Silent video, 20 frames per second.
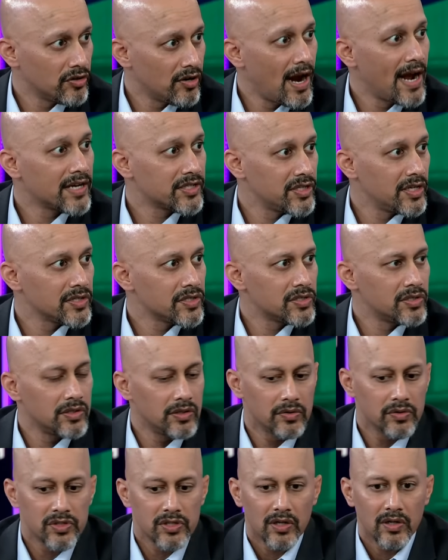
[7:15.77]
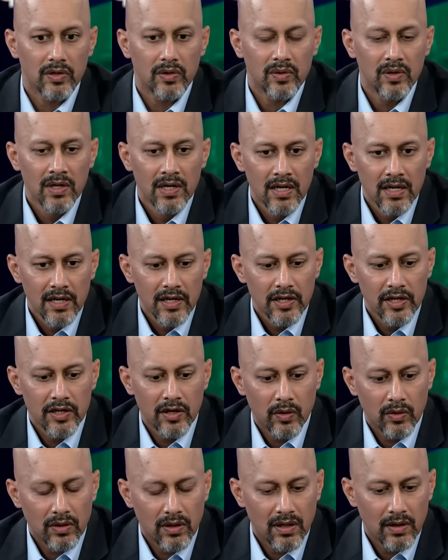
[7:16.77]
or access to? So, you
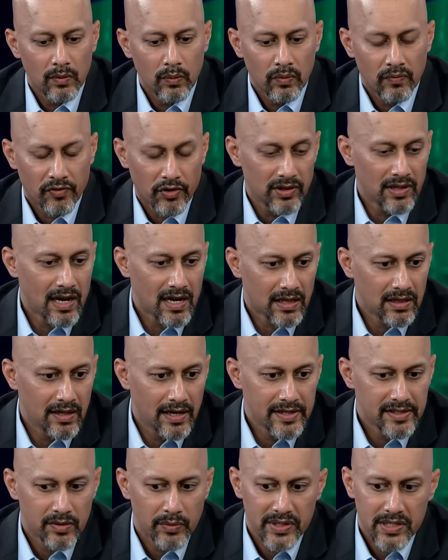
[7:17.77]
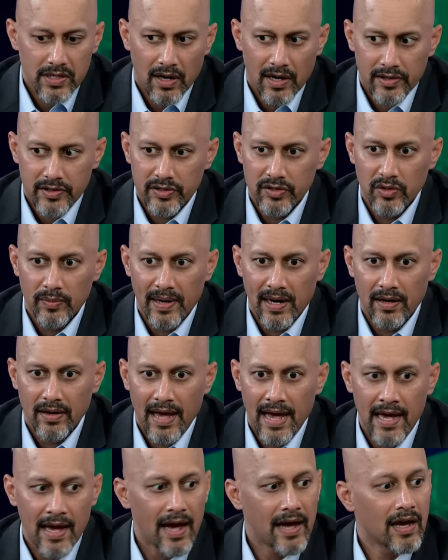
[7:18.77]
know, for a lot of clients that we talk to about
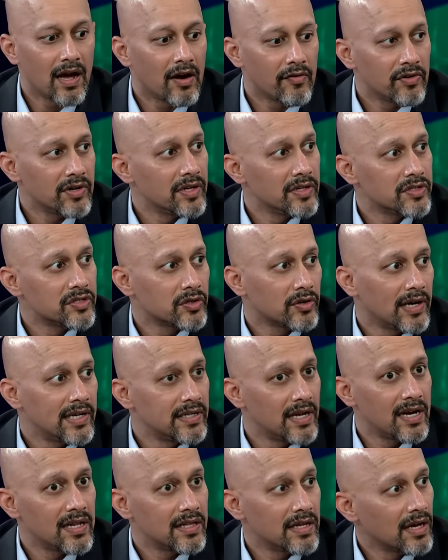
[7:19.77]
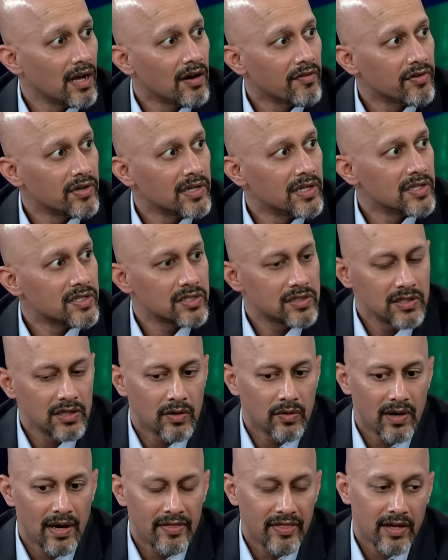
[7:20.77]
AI governance or identity governance, you
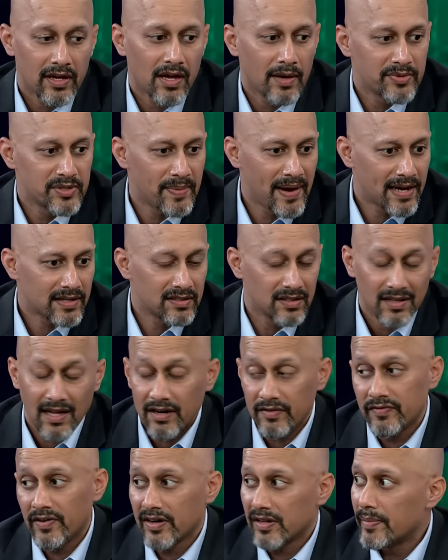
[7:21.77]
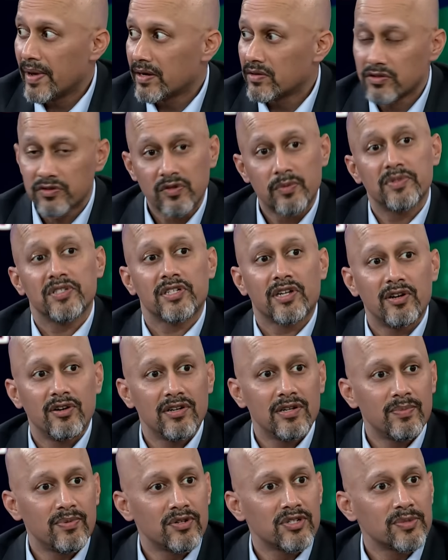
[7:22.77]
know, I think it comes back to a lot of fundamentals from a security
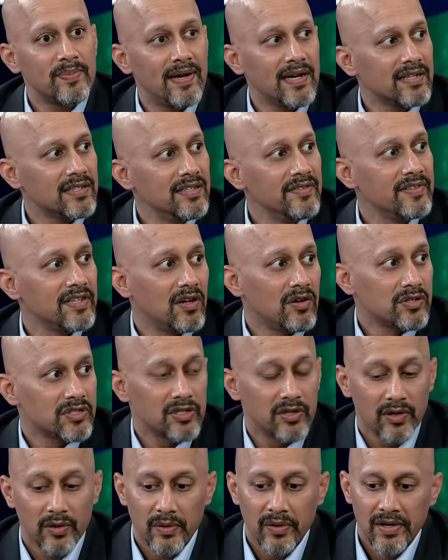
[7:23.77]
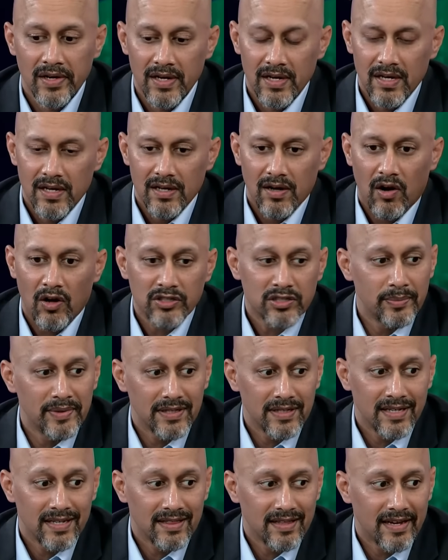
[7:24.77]
perspective, and also,
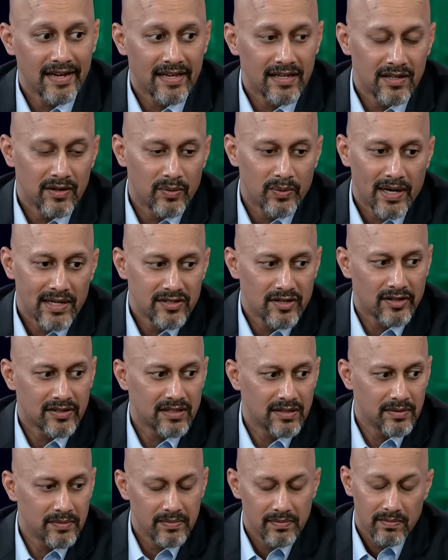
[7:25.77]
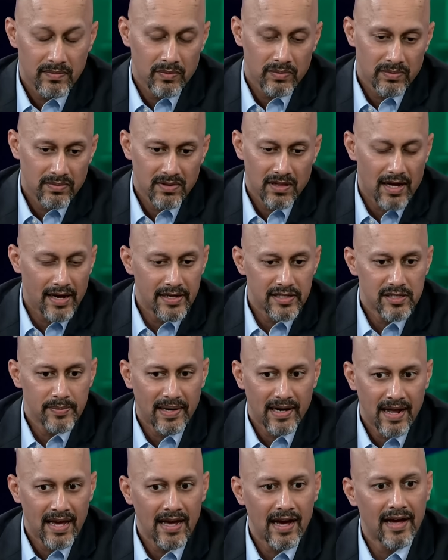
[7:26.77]
ultimately, like, you know, when I talk to clients
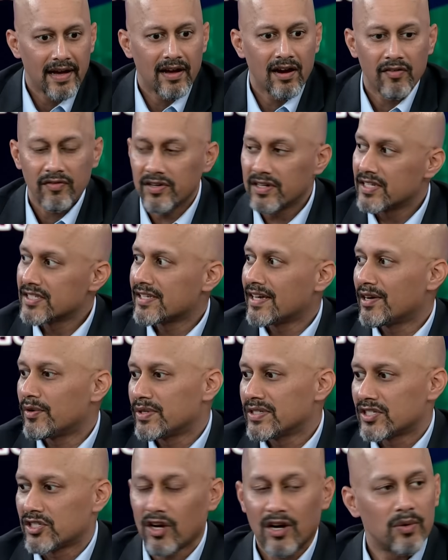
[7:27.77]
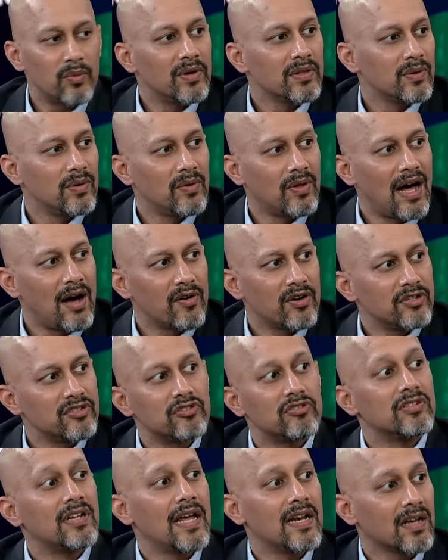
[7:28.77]
about AI governance, I always start with, well, how good is
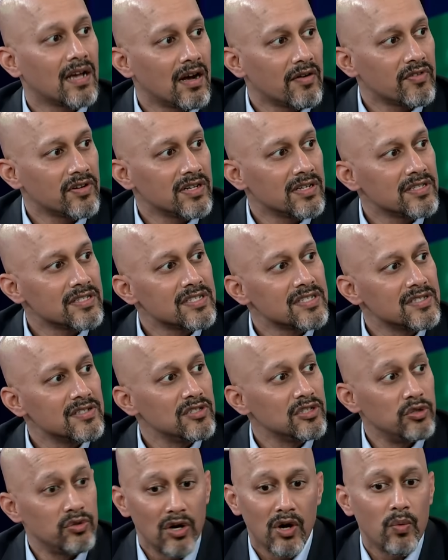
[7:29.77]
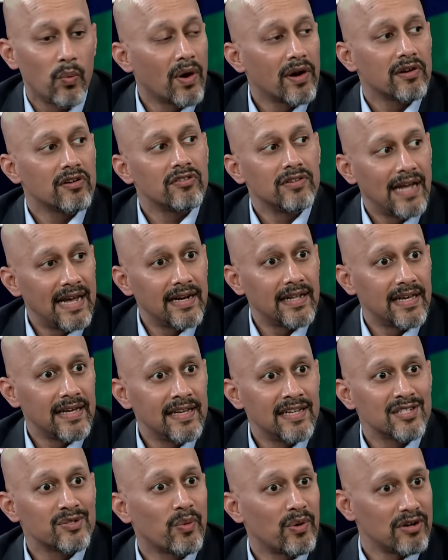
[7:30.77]
your data governance? Do you know where your data
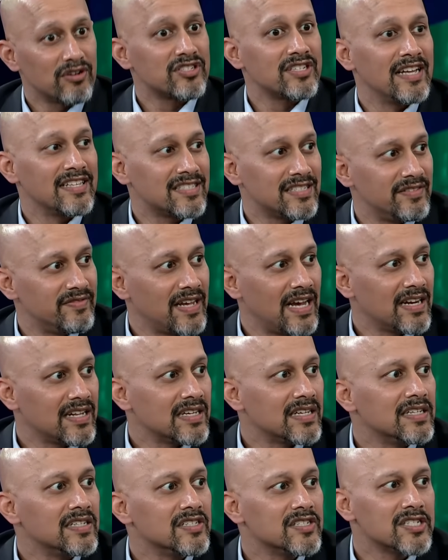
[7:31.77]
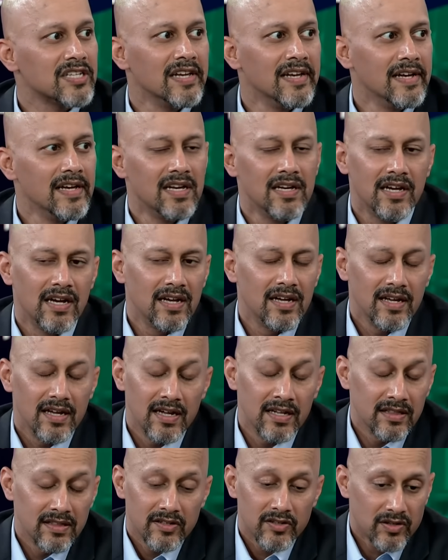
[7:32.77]
is, where your sensitive data is?
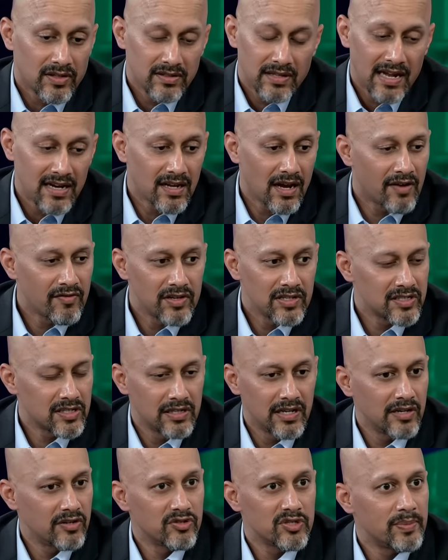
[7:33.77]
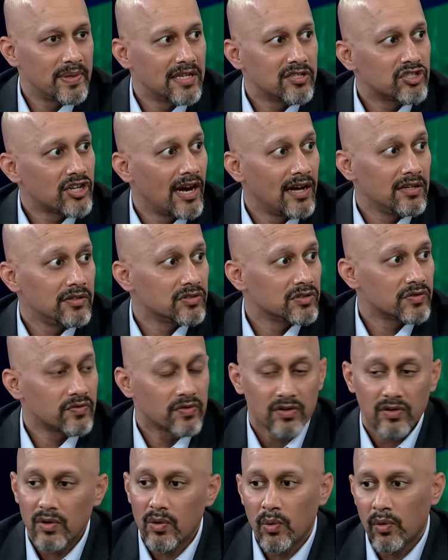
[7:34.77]
And look, data governance continues to be a challenge
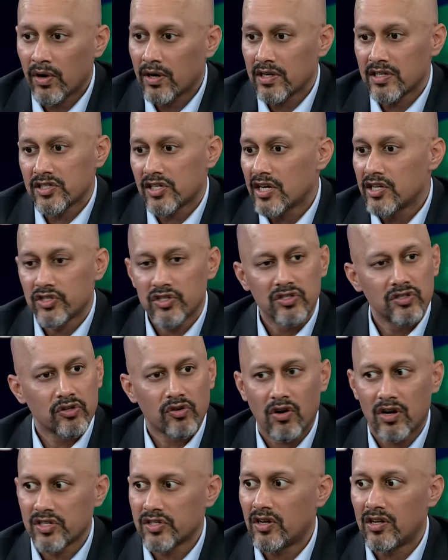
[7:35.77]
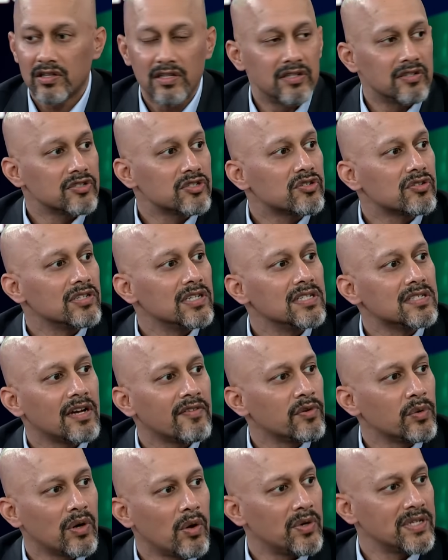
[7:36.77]
for organizations across all industries.
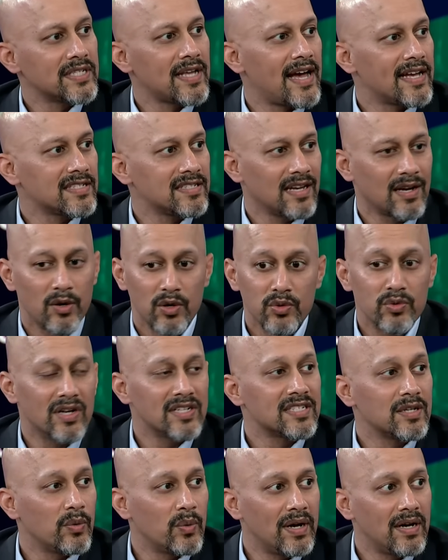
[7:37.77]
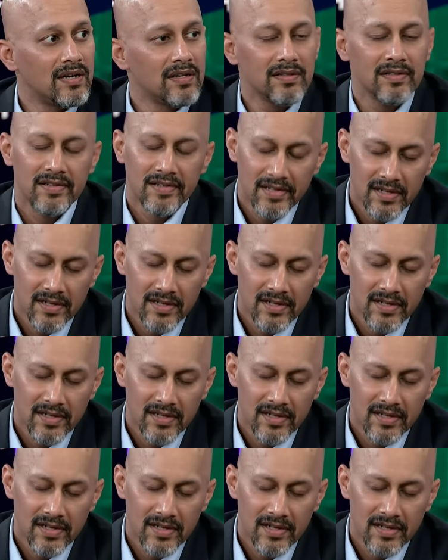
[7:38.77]
Everyone always asks, like, who does it well?